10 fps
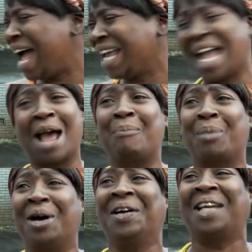I
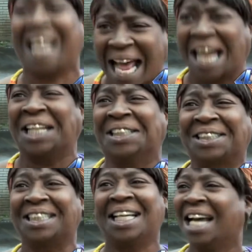got
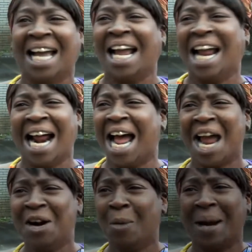bronchitis.
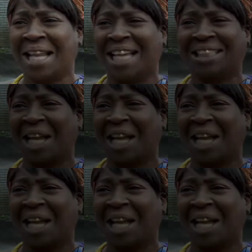Ain't nobody